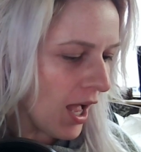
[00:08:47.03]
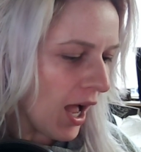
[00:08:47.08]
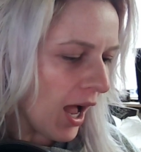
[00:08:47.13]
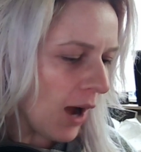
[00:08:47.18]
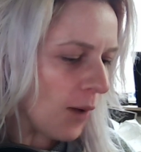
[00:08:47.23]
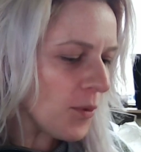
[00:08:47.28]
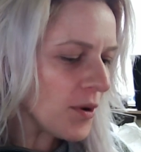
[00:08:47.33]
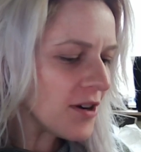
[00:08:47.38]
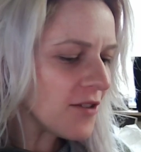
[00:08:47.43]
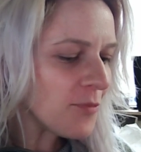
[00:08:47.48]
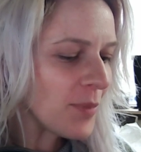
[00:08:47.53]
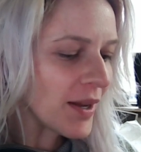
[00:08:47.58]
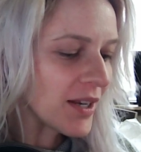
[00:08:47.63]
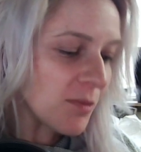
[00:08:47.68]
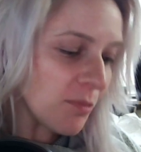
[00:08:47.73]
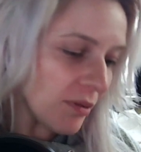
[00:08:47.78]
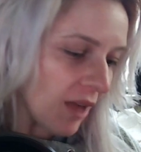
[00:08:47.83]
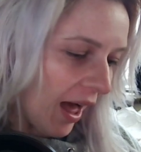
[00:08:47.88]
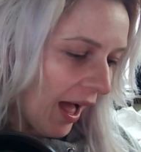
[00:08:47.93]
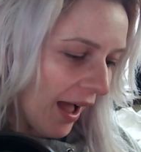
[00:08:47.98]
I wouldn't have picked
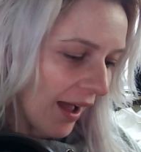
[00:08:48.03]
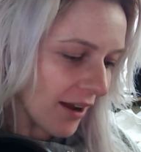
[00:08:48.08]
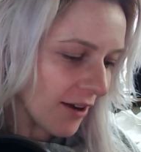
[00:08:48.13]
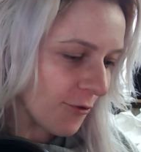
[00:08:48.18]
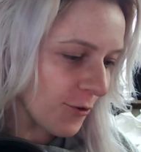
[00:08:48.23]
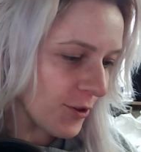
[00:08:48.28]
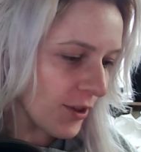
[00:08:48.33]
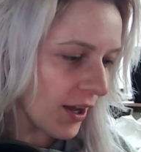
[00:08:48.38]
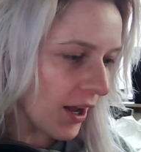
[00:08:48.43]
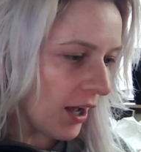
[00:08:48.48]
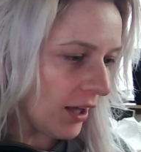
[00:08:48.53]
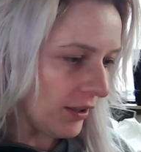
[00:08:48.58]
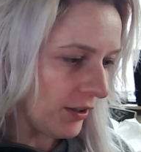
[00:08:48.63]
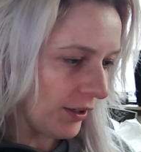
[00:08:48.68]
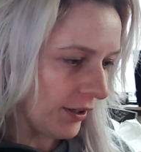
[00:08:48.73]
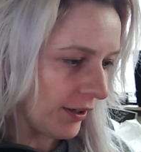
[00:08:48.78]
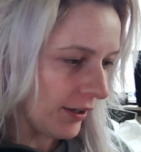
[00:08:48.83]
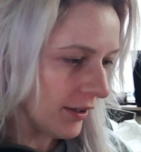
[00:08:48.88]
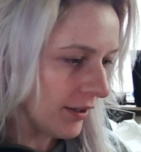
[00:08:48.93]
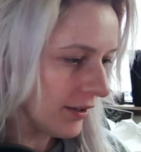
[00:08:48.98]
black for the
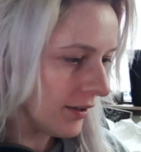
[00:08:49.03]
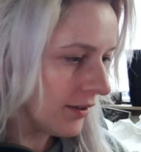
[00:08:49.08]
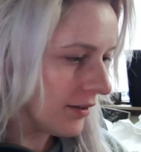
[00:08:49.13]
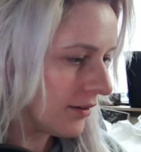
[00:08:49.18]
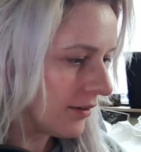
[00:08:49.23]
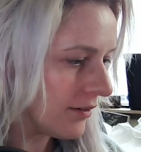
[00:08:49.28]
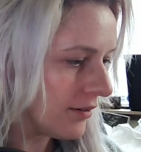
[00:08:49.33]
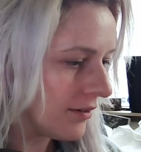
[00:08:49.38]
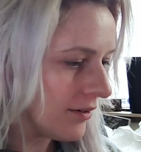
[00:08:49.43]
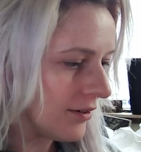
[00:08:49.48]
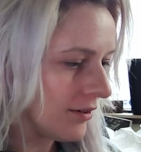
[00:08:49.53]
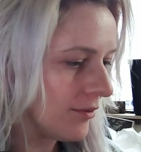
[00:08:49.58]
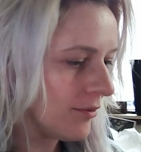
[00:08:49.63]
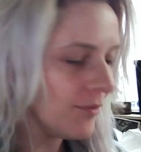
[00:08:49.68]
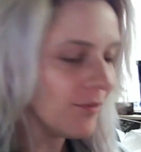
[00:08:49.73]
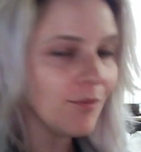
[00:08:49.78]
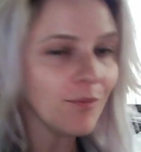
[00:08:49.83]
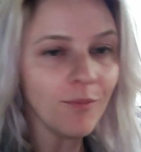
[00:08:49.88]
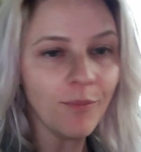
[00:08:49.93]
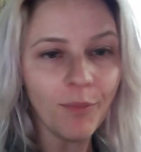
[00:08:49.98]
color,
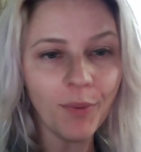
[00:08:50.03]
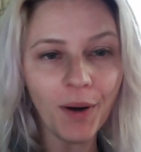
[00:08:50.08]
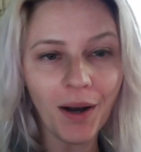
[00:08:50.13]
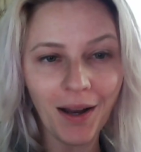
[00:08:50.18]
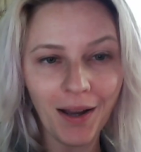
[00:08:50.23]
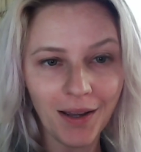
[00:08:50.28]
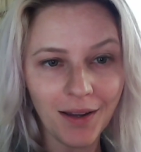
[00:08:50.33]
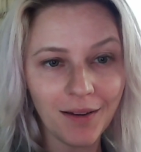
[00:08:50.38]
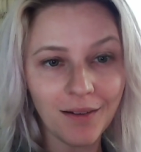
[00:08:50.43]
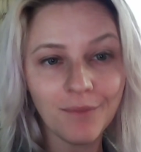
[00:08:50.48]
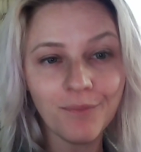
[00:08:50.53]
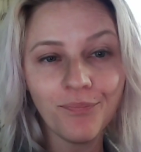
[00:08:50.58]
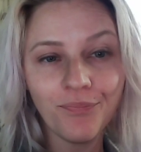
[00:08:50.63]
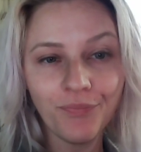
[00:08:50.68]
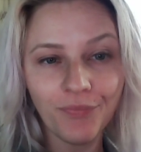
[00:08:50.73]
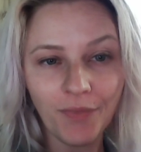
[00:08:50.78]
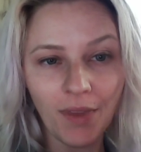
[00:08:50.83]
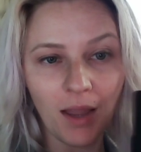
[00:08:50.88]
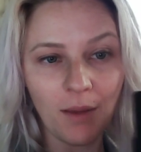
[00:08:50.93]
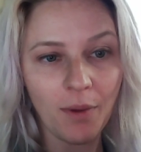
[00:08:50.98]
but
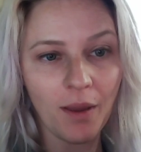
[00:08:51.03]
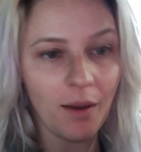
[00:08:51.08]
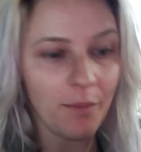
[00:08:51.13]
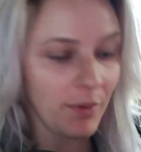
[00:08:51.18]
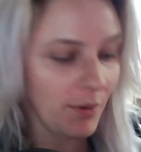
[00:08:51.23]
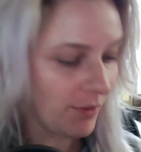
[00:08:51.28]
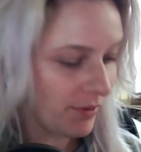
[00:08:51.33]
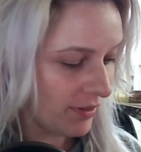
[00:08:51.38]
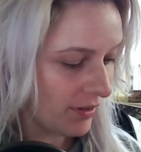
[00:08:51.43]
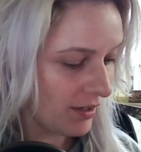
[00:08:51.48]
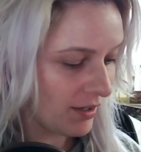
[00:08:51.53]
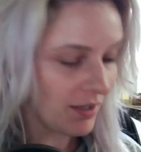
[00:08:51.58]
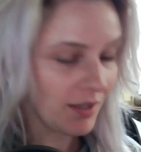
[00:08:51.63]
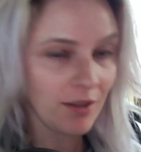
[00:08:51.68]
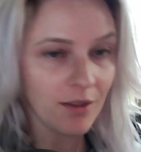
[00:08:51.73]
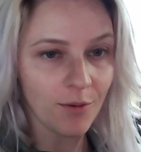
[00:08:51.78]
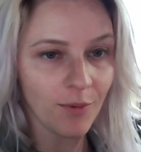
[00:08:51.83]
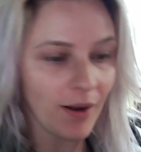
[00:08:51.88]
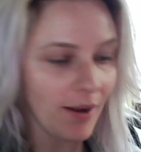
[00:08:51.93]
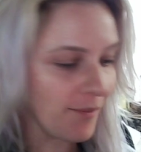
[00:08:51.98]
I'm happy with it
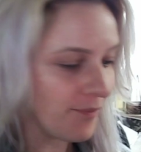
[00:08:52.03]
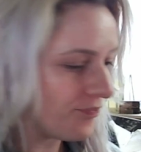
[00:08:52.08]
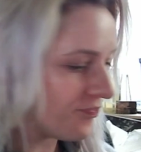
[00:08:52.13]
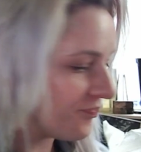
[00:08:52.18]
either way.